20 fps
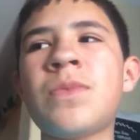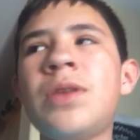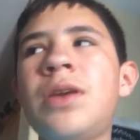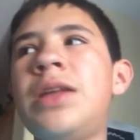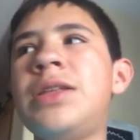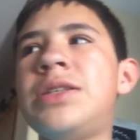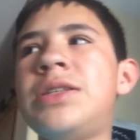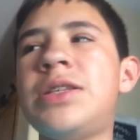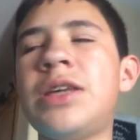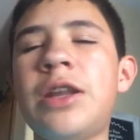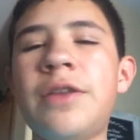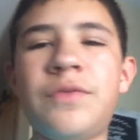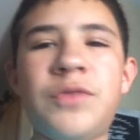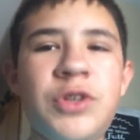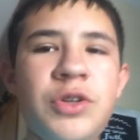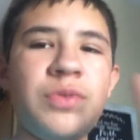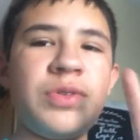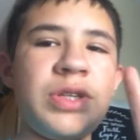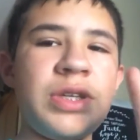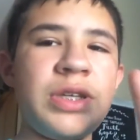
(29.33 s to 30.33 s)
Instead of
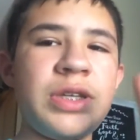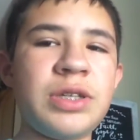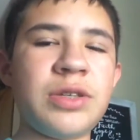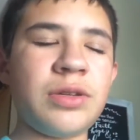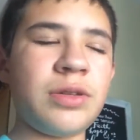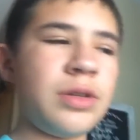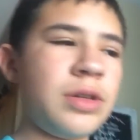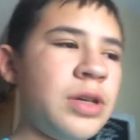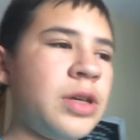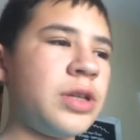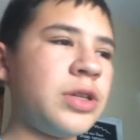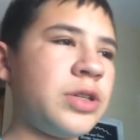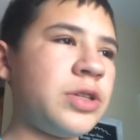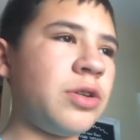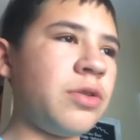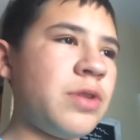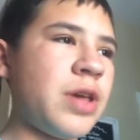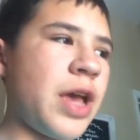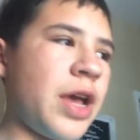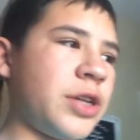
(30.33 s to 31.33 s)
2 Z's, and
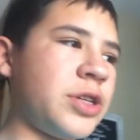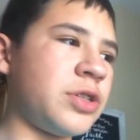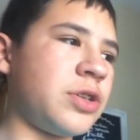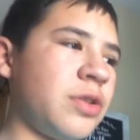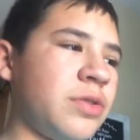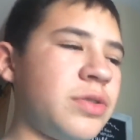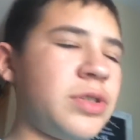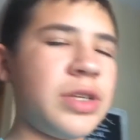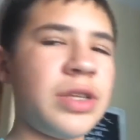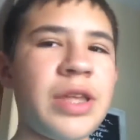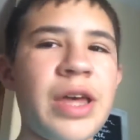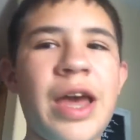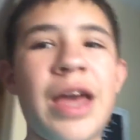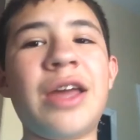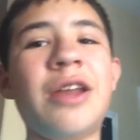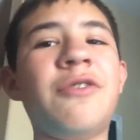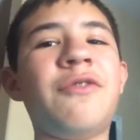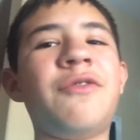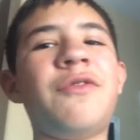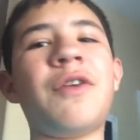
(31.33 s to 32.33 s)
so yeah, just go see that.
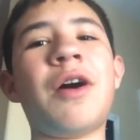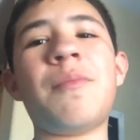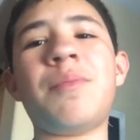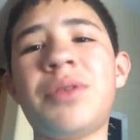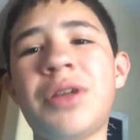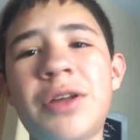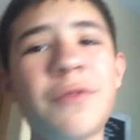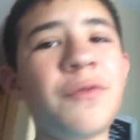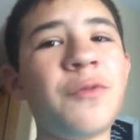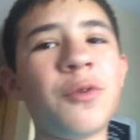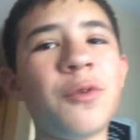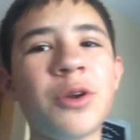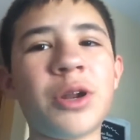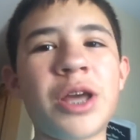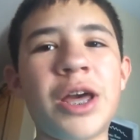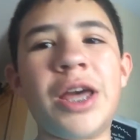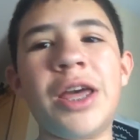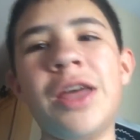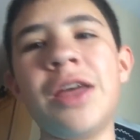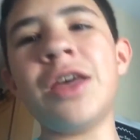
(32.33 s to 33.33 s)
And if I'm playing
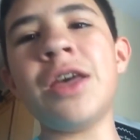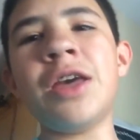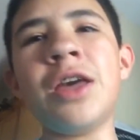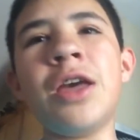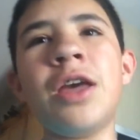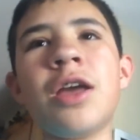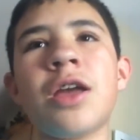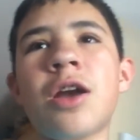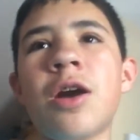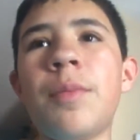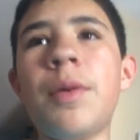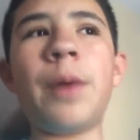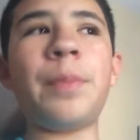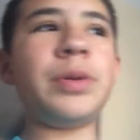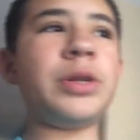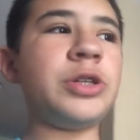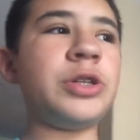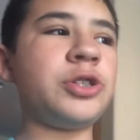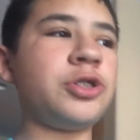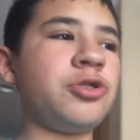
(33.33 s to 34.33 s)
Fortnite, come hop
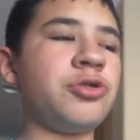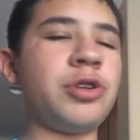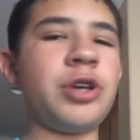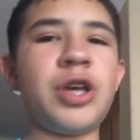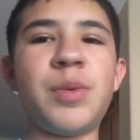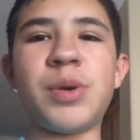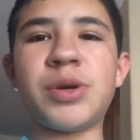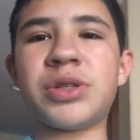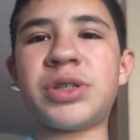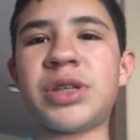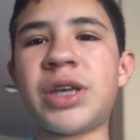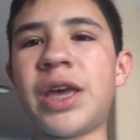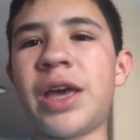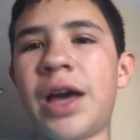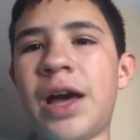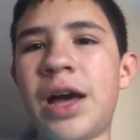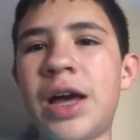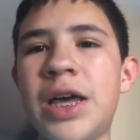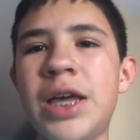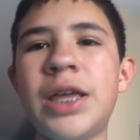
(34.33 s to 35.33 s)
in the stream, I'll say
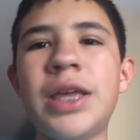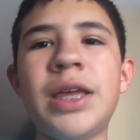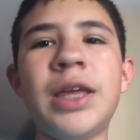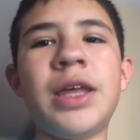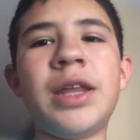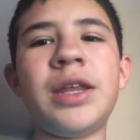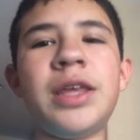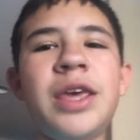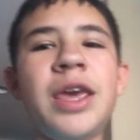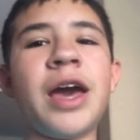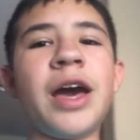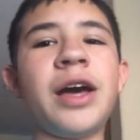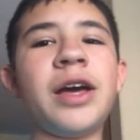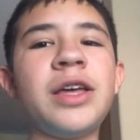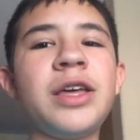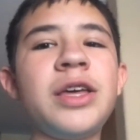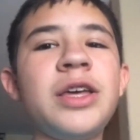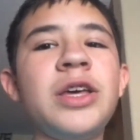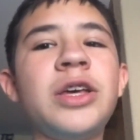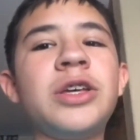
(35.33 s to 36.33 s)
hi. And yeah,
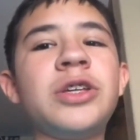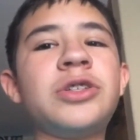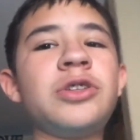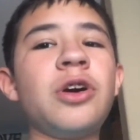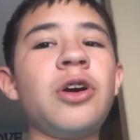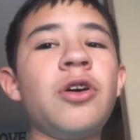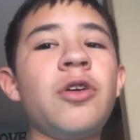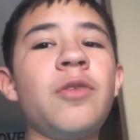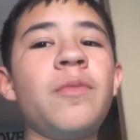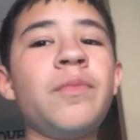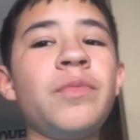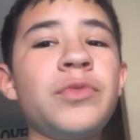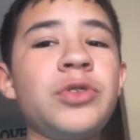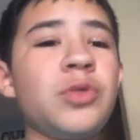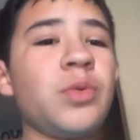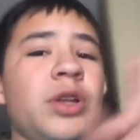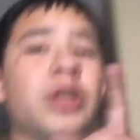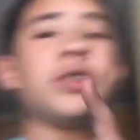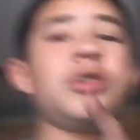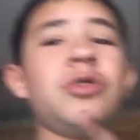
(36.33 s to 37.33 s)
so just
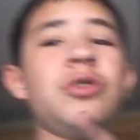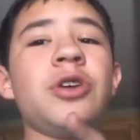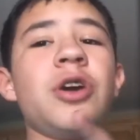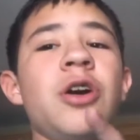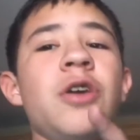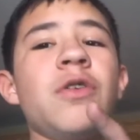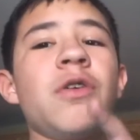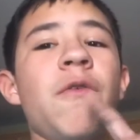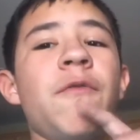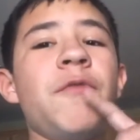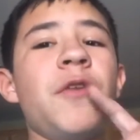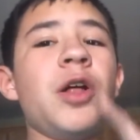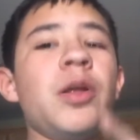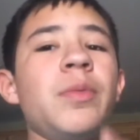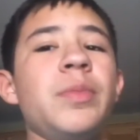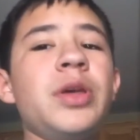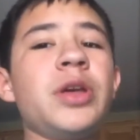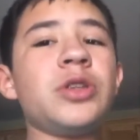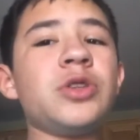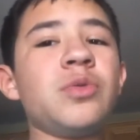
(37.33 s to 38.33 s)
want to let you know, go follow
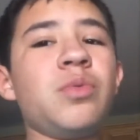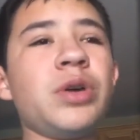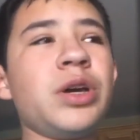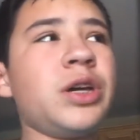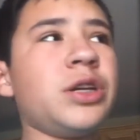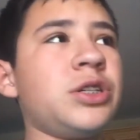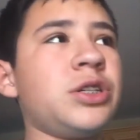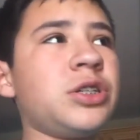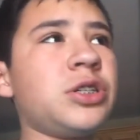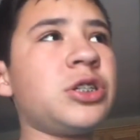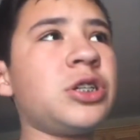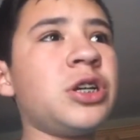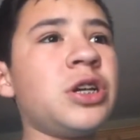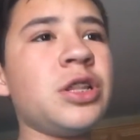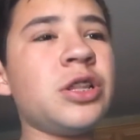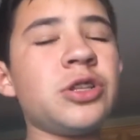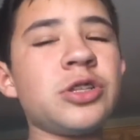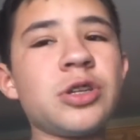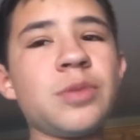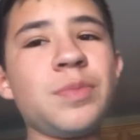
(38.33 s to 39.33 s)
me on Twitch.
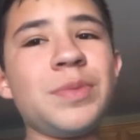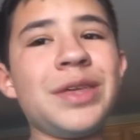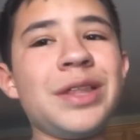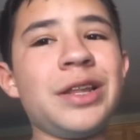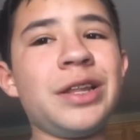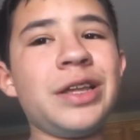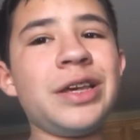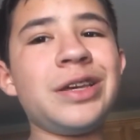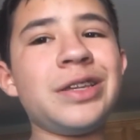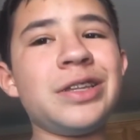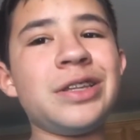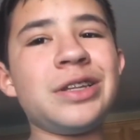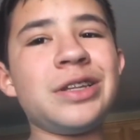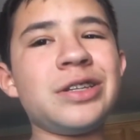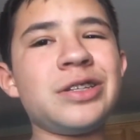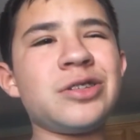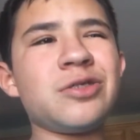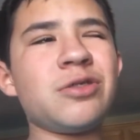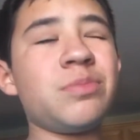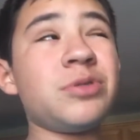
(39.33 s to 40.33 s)
There's gonna be a link in the
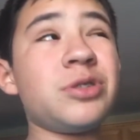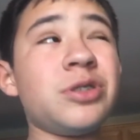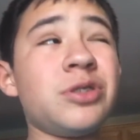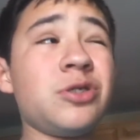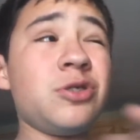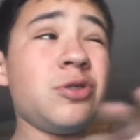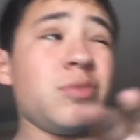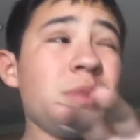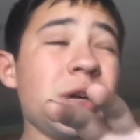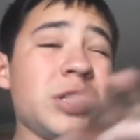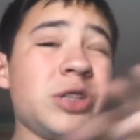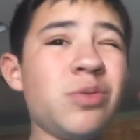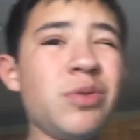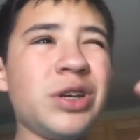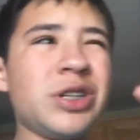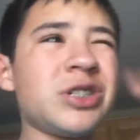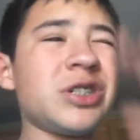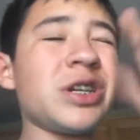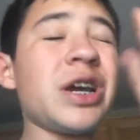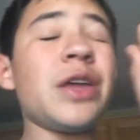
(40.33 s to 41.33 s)
description to my
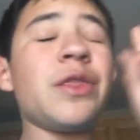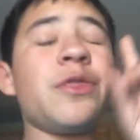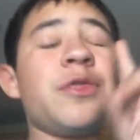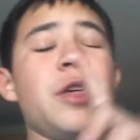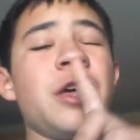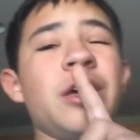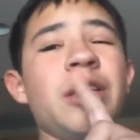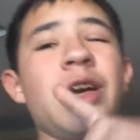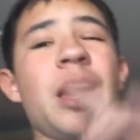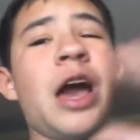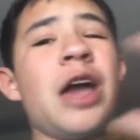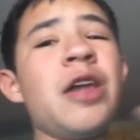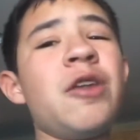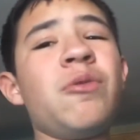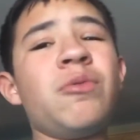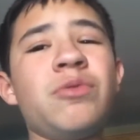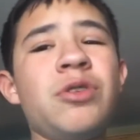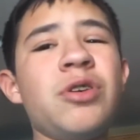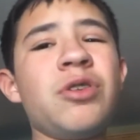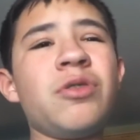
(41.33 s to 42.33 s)
Twitch, I think. I
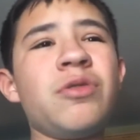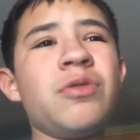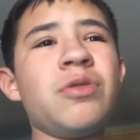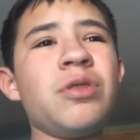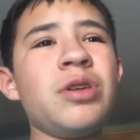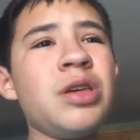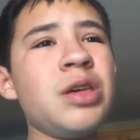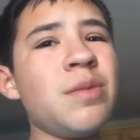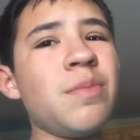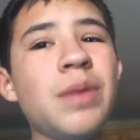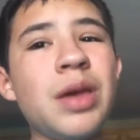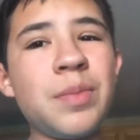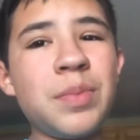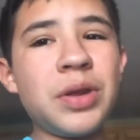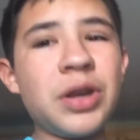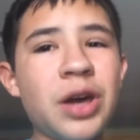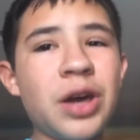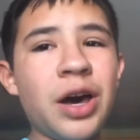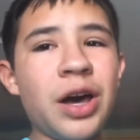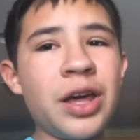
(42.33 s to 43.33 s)
don't know,
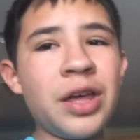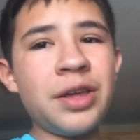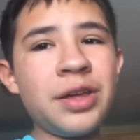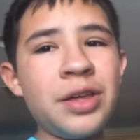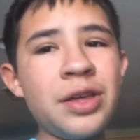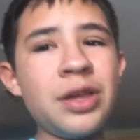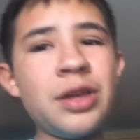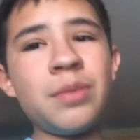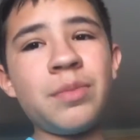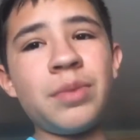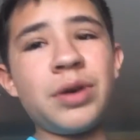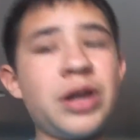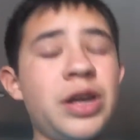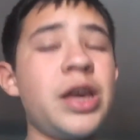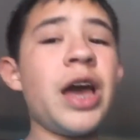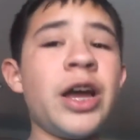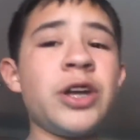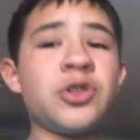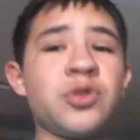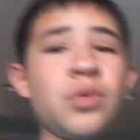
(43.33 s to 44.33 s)
maybe not, but
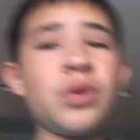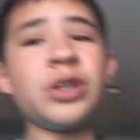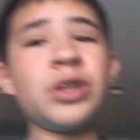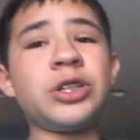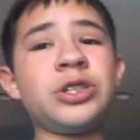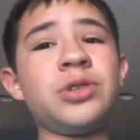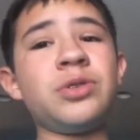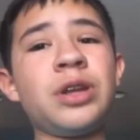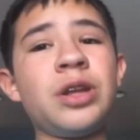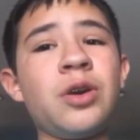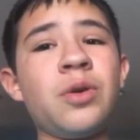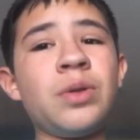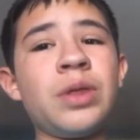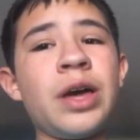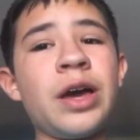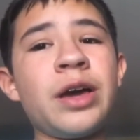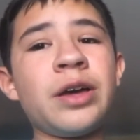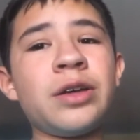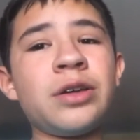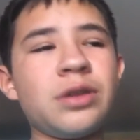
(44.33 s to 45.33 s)
yeah, I just want to let you know
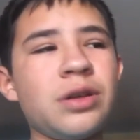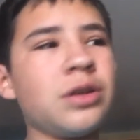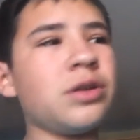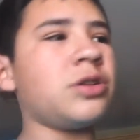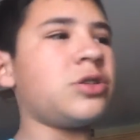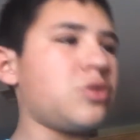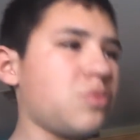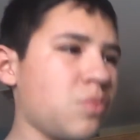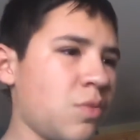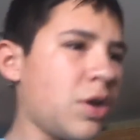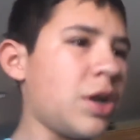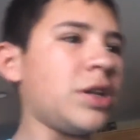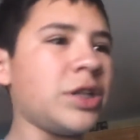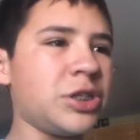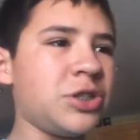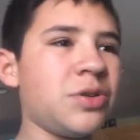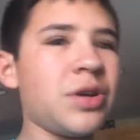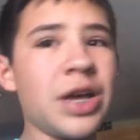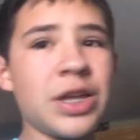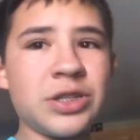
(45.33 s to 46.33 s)
that. I just want to
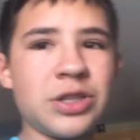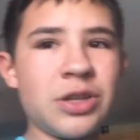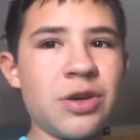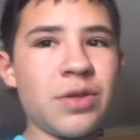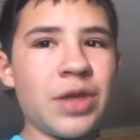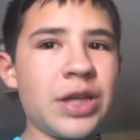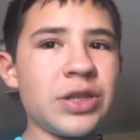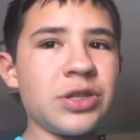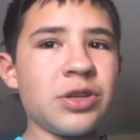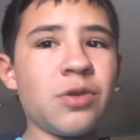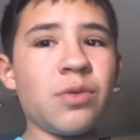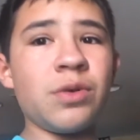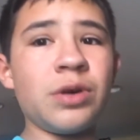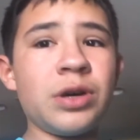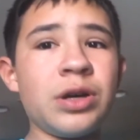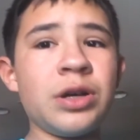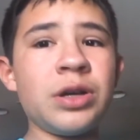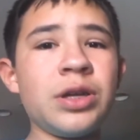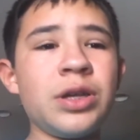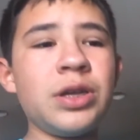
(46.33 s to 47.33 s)
let you guys know that.
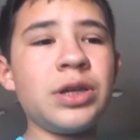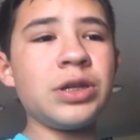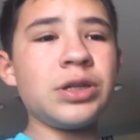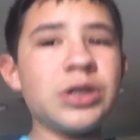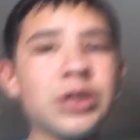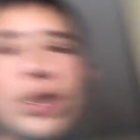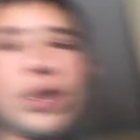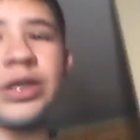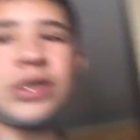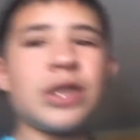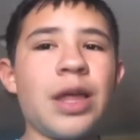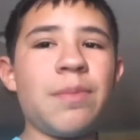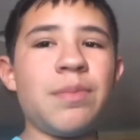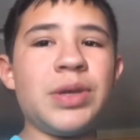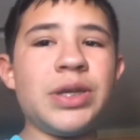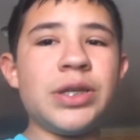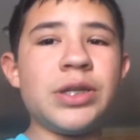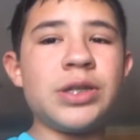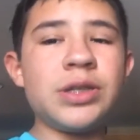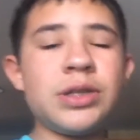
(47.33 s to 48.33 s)
So see you next time.
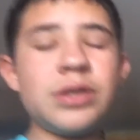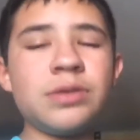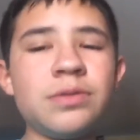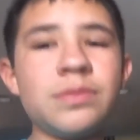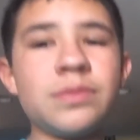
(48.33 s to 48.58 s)
Peace.